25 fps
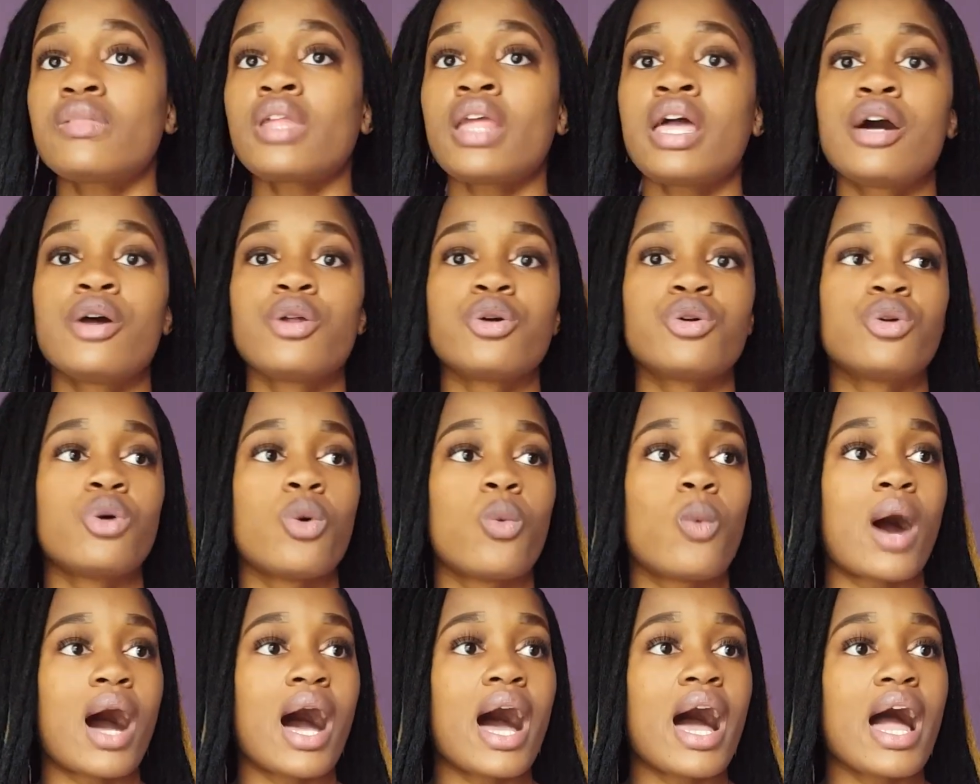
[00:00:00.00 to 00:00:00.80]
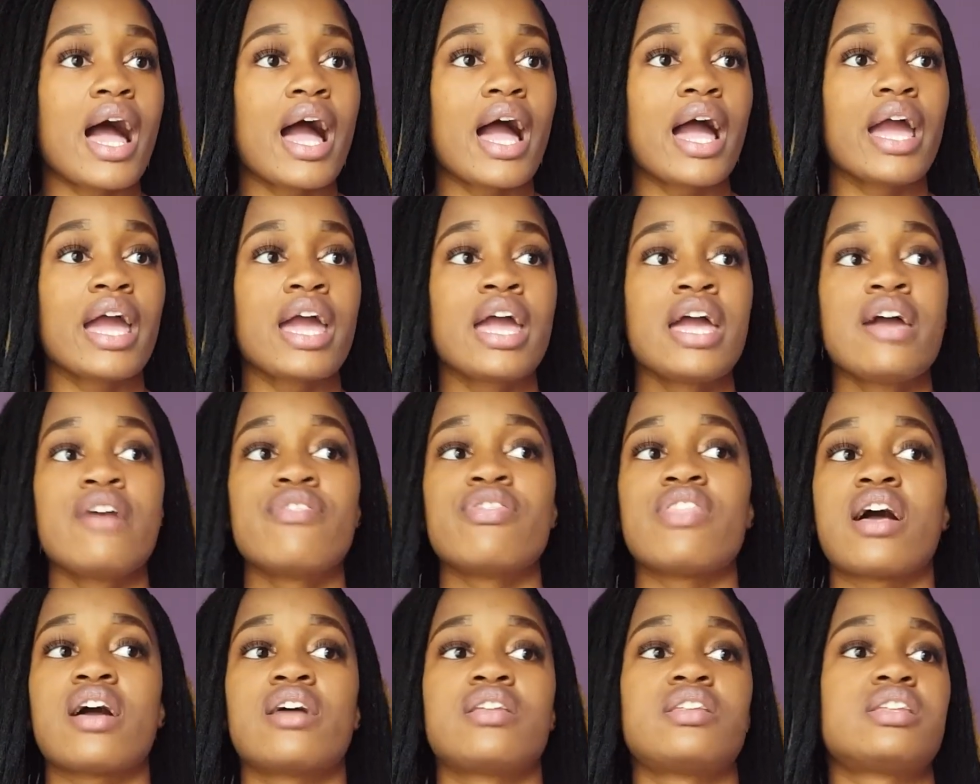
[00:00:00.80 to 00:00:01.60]
I don't know why.
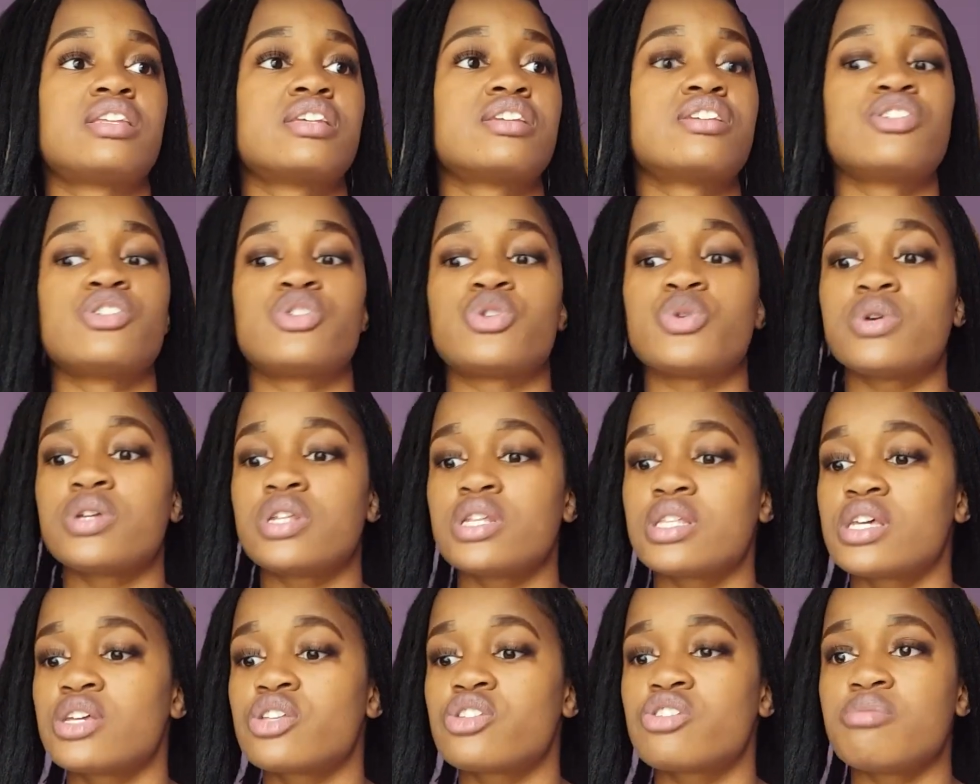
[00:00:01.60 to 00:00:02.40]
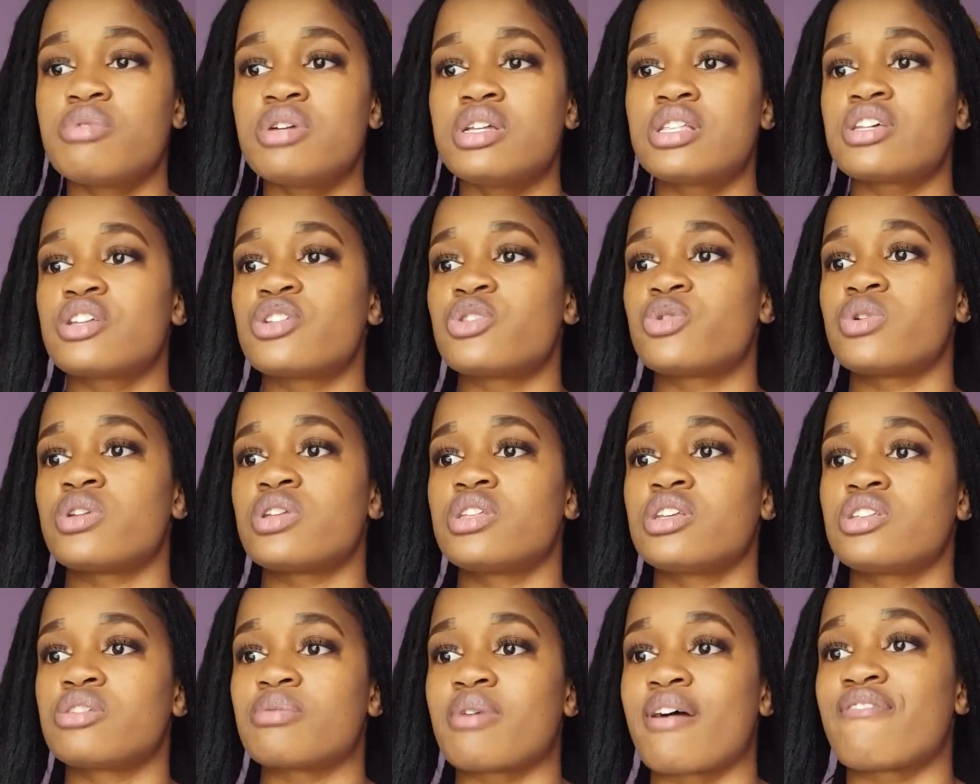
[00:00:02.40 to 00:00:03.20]
That didn't do anything to me, didn't do
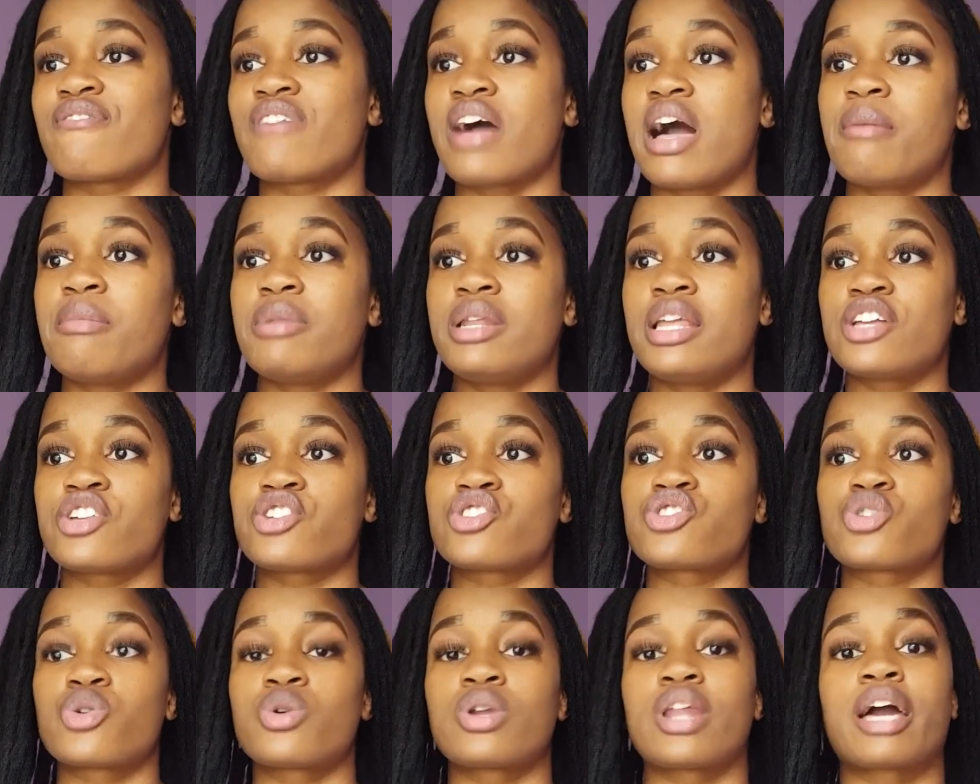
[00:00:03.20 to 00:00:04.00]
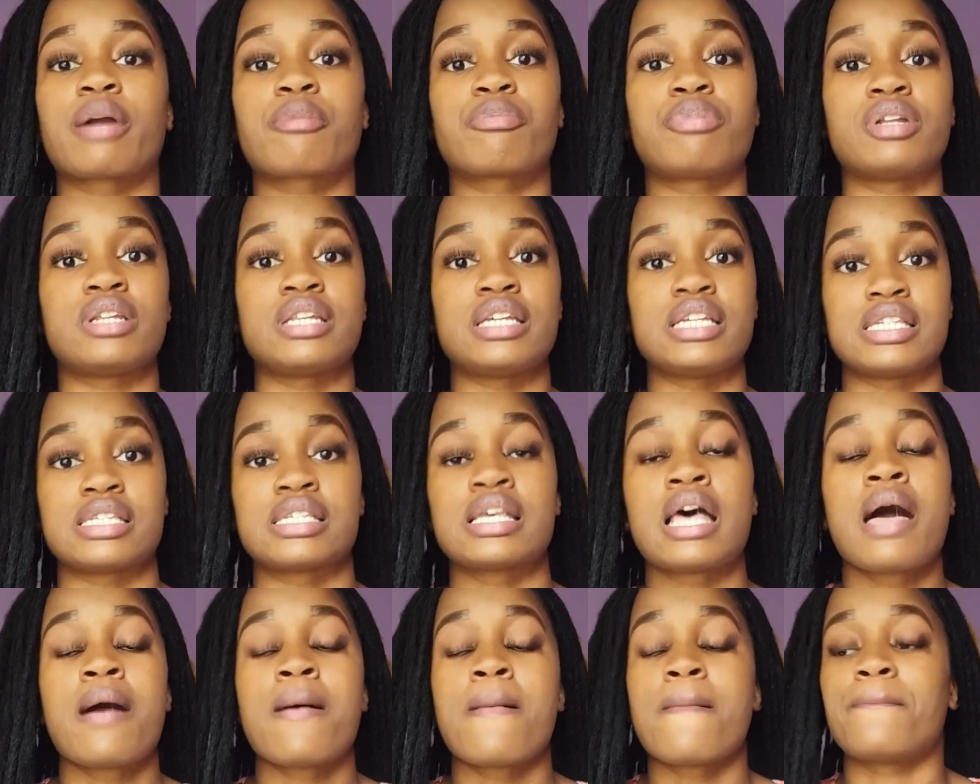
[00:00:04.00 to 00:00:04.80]
anything to my family. I just don't like police.
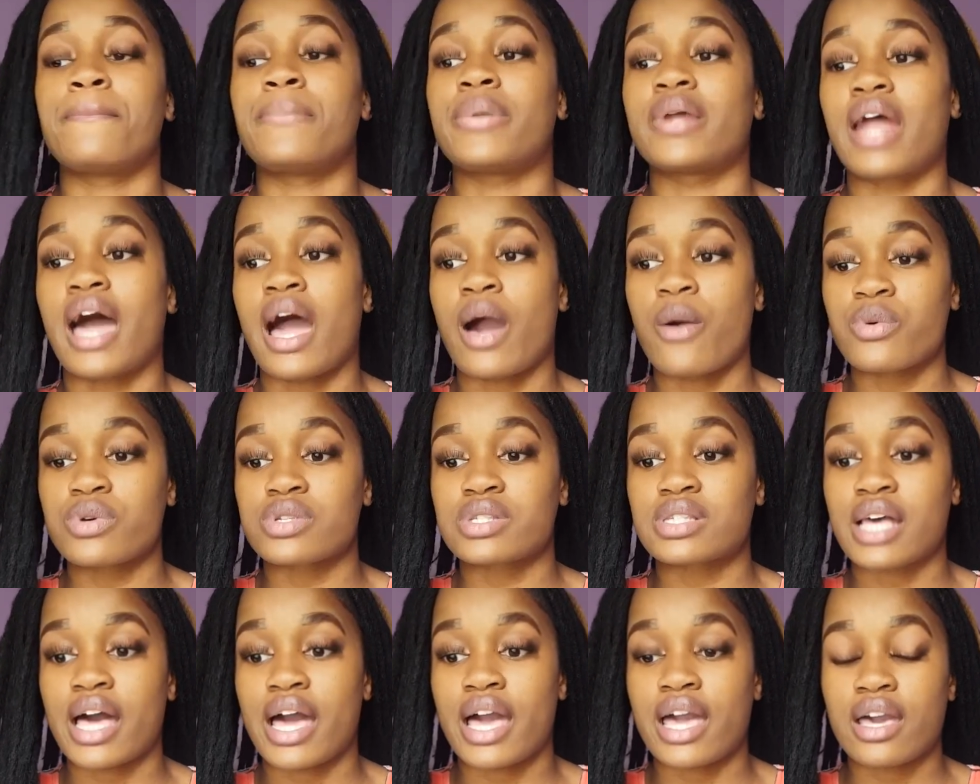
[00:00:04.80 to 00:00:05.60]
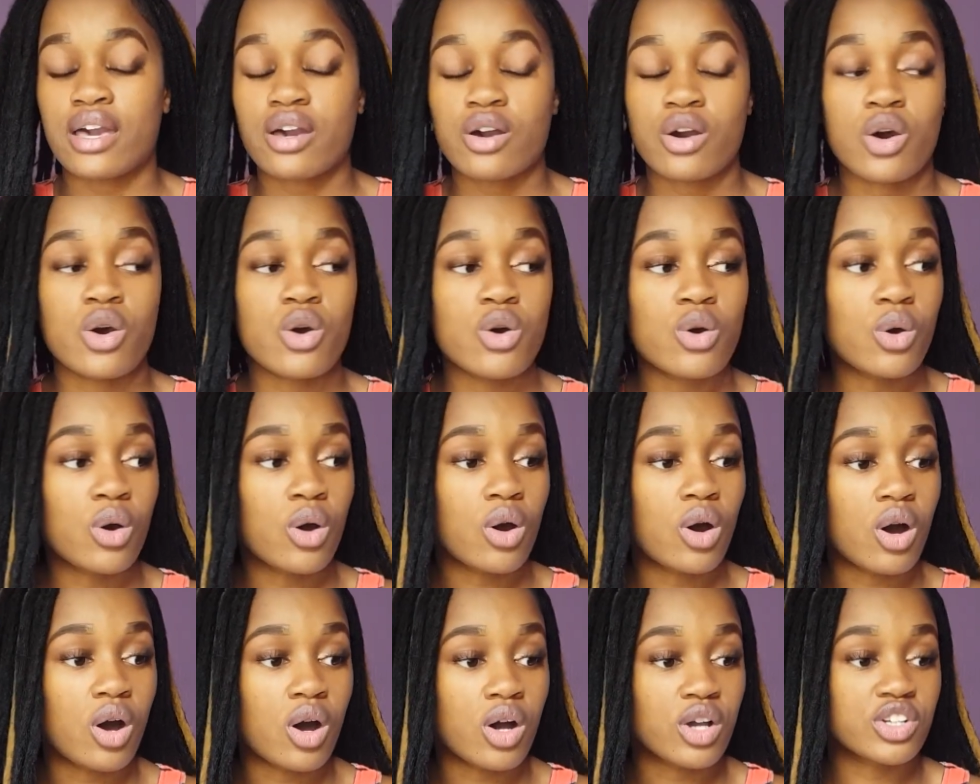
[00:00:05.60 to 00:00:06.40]
But I was like, oh
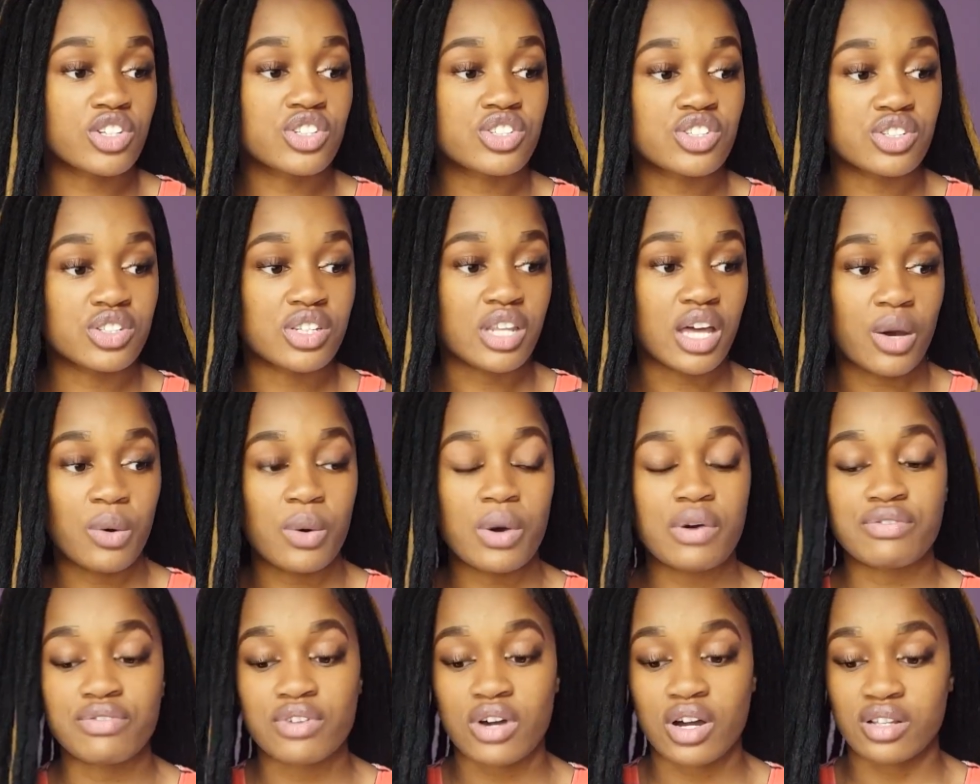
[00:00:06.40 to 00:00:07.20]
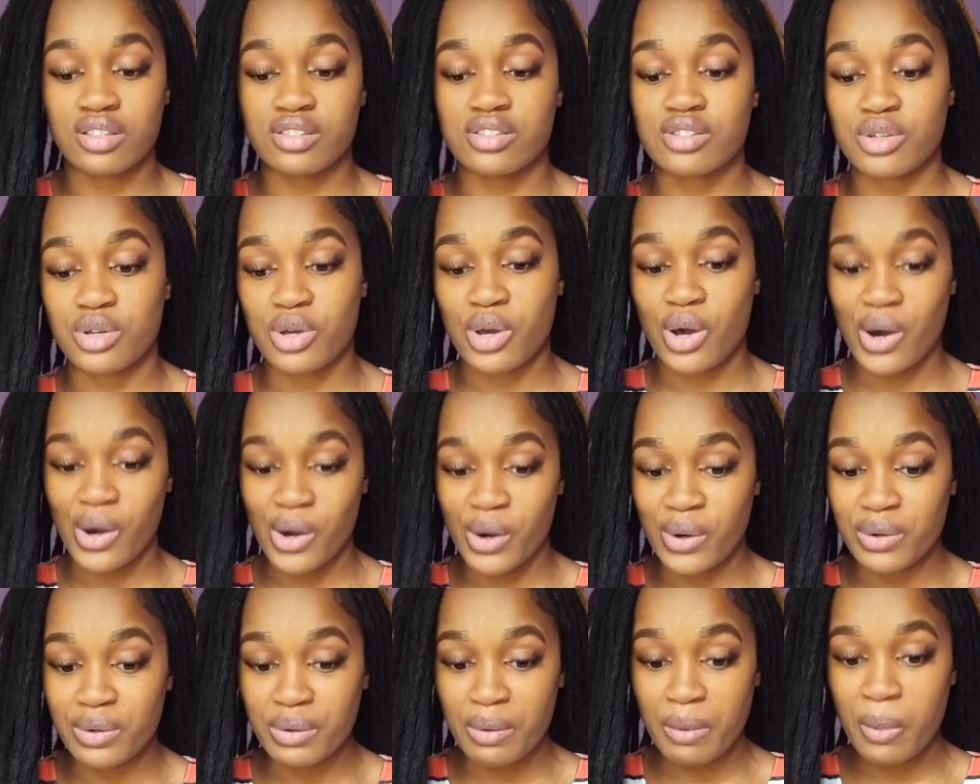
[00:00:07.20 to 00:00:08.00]
gosh, now I've got to
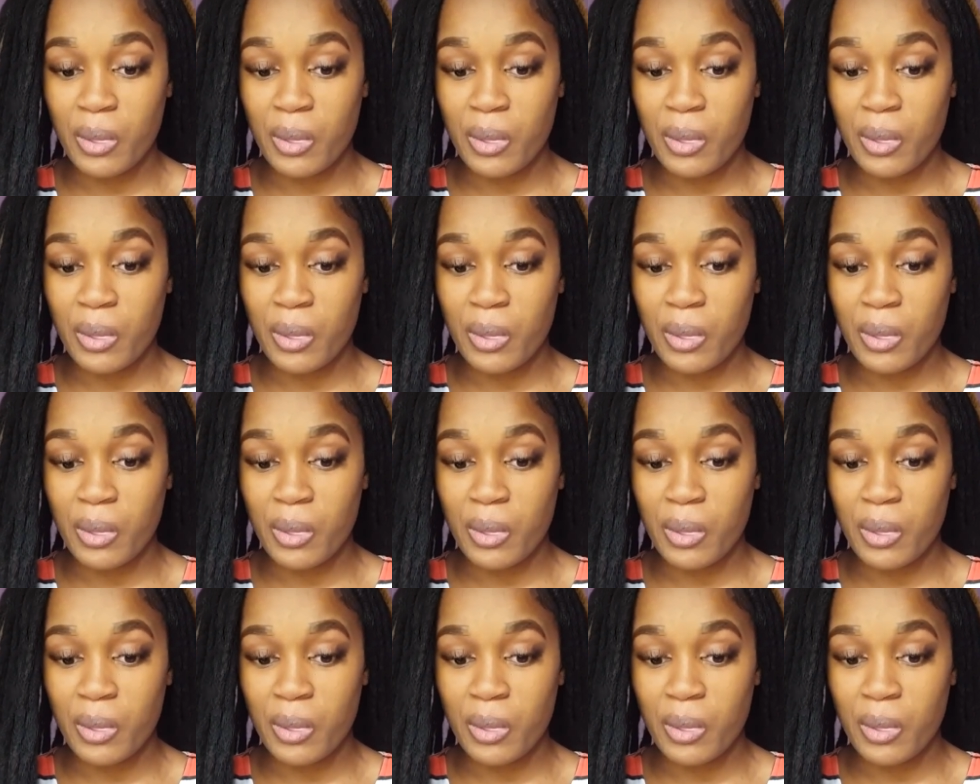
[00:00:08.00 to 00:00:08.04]
go.